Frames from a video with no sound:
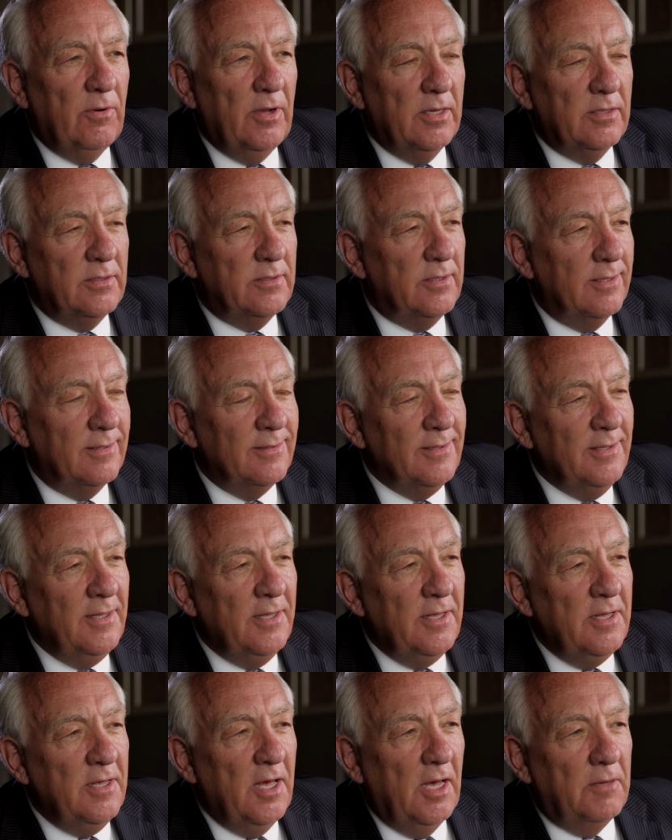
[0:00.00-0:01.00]
We had uh,
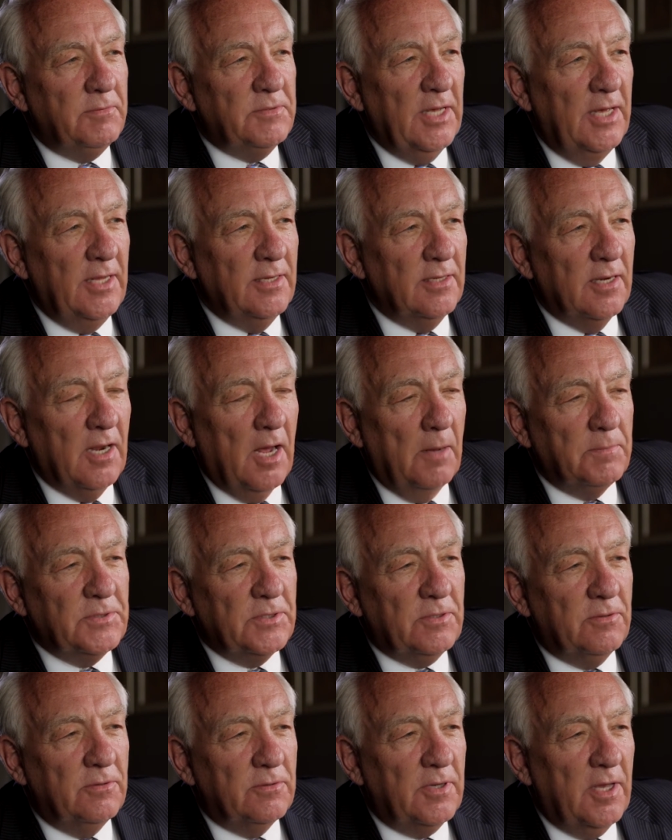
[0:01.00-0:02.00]
obtained an
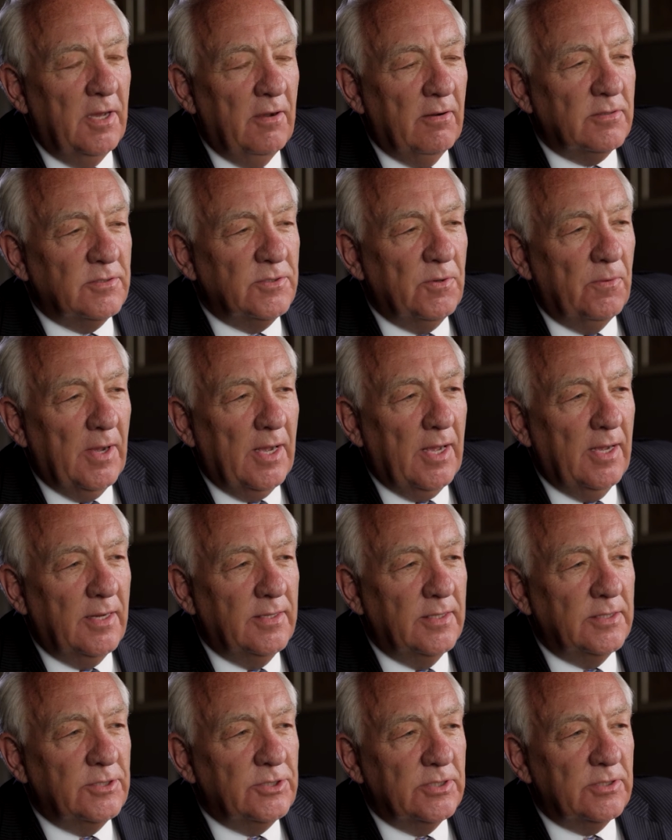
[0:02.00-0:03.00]
optical character
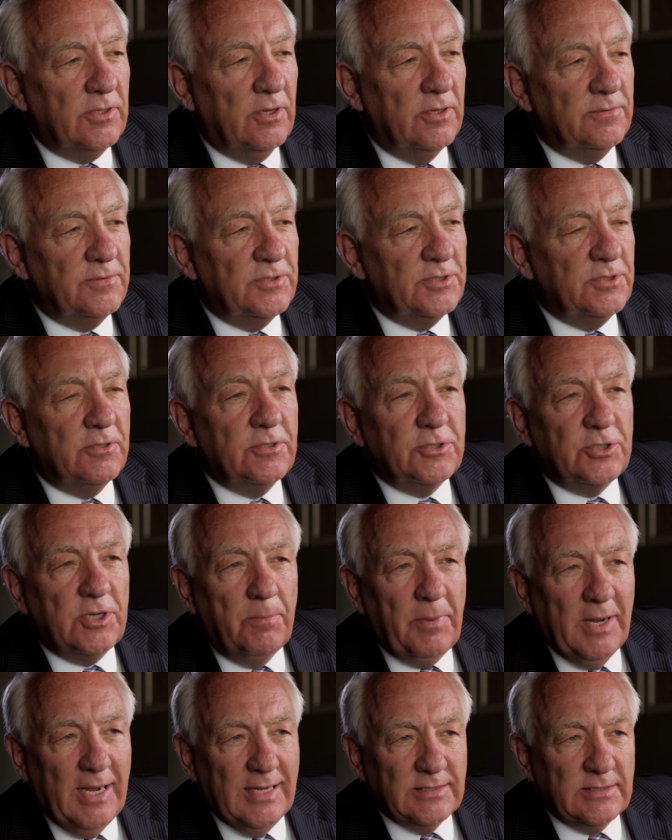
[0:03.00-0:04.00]
recognition kind of search
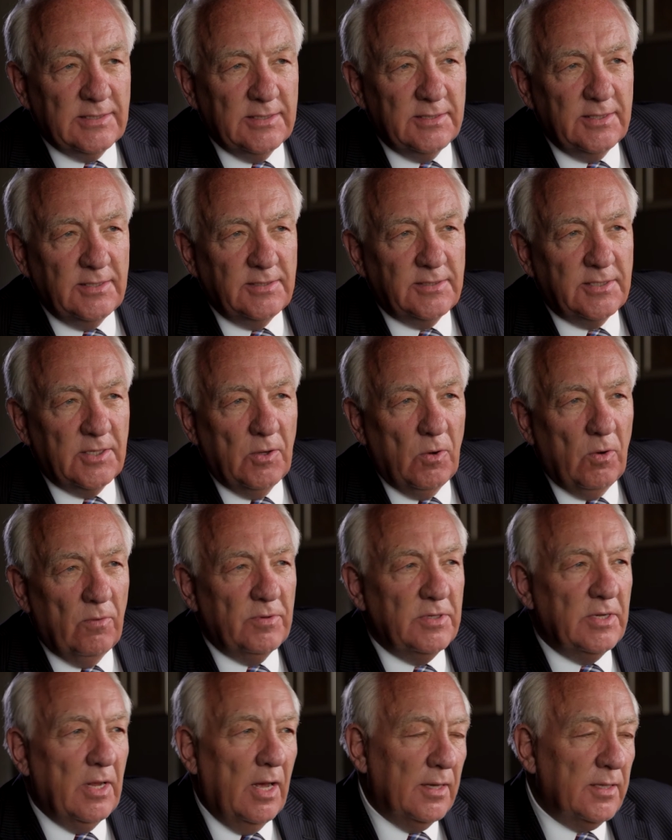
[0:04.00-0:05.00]
capacity to go
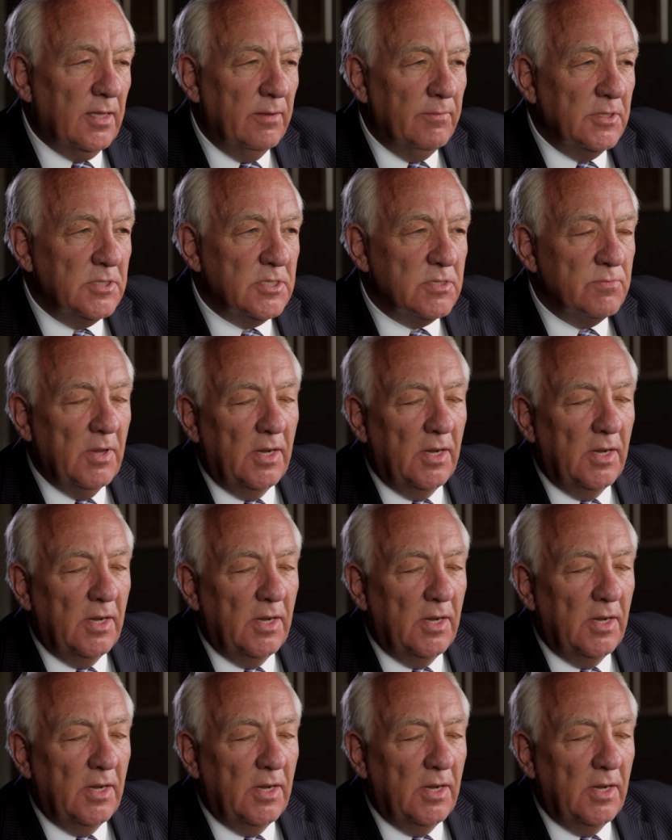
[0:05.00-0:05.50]
over documents,